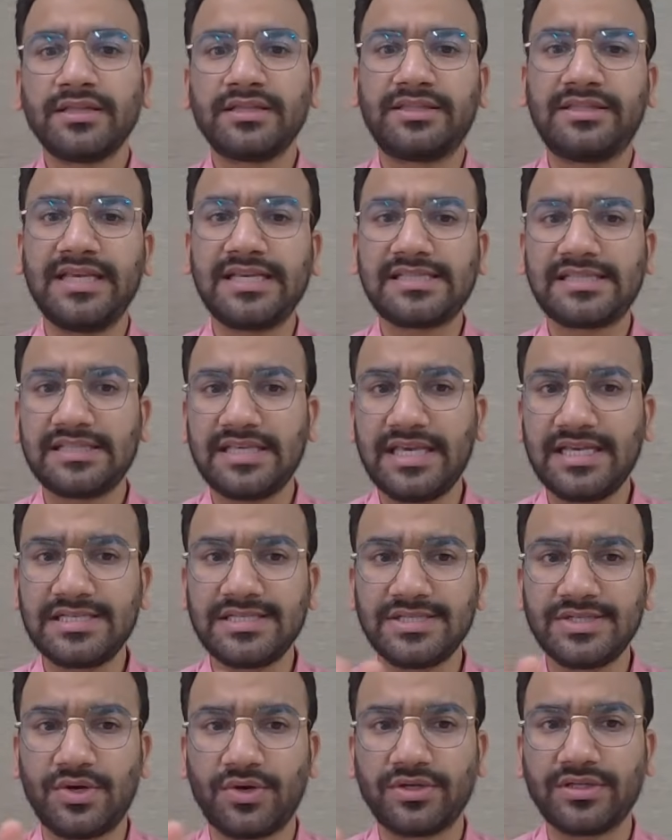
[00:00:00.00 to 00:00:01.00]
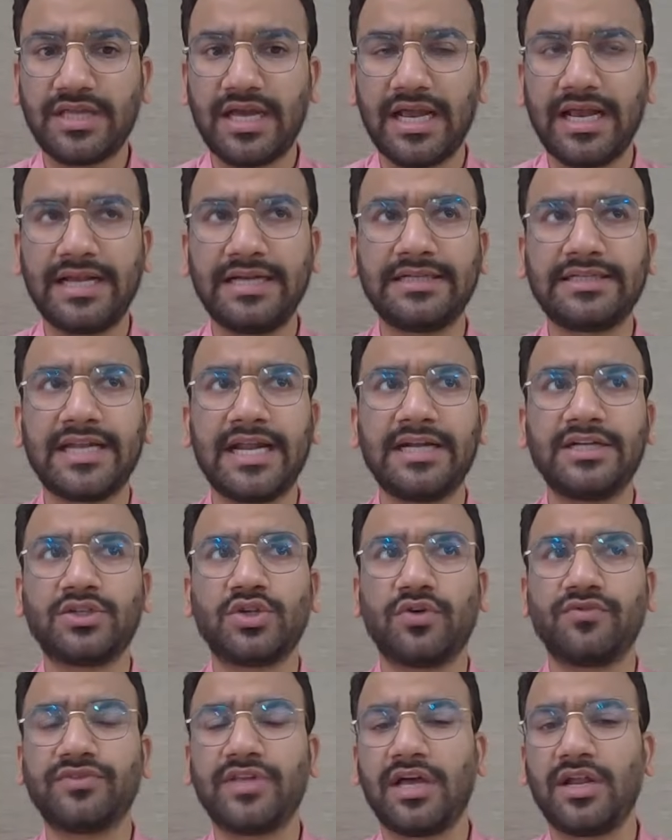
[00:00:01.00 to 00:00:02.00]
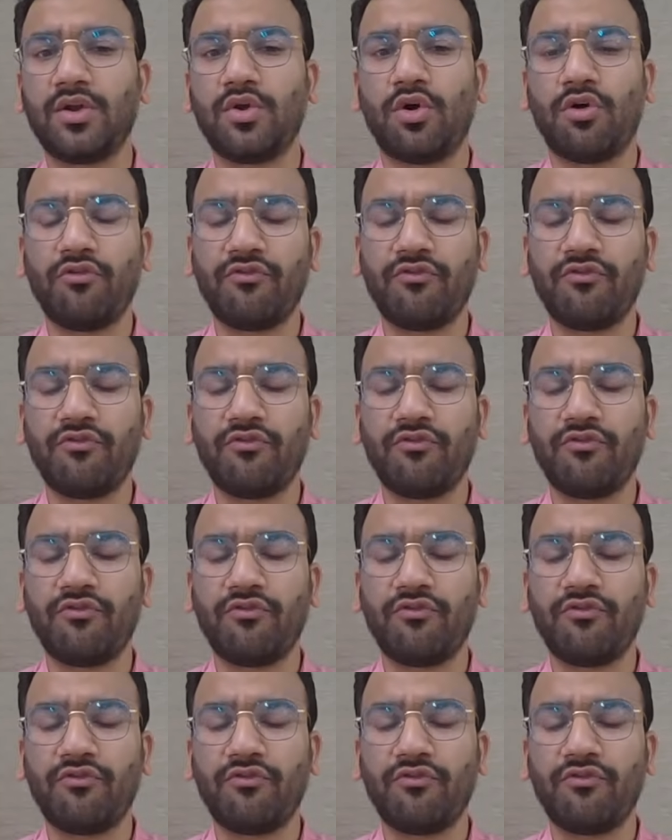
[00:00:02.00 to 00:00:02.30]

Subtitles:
this is not the intent of the law.